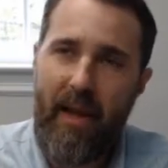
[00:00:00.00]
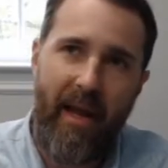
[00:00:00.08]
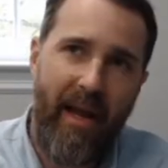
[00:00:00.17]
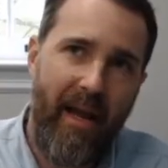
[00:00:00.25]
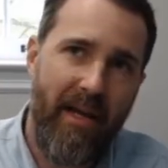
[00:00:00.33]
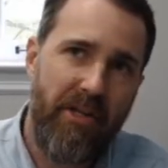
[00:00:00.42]

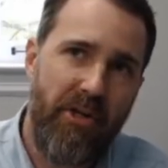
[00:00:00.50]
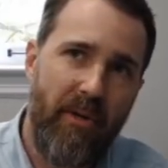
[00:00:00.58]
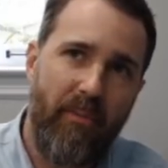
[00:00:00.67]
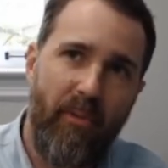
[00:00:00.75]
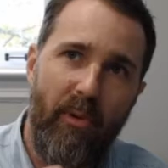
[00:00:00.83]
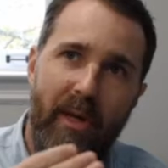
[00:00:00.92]
as you're
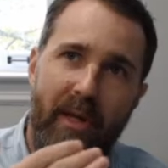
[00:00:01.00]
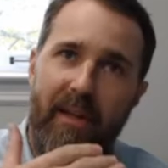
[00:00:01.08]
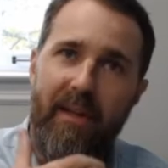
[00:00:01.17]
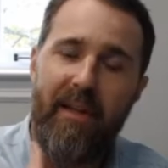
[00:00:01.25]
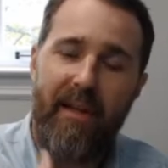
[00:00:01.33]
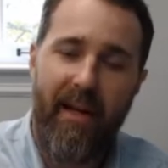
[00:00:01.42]
breathing
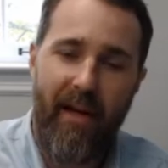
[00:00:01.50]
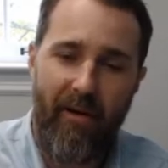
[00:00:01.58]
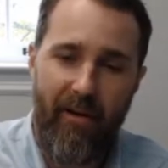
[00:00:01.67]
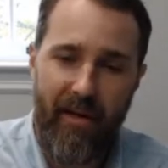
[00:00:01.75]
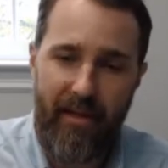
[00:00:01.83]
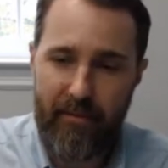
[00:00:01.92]
the air
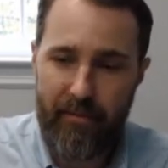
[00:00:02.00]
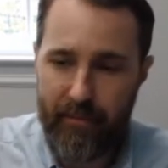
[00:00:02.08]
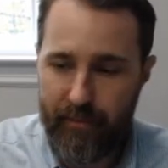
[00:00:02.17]
in.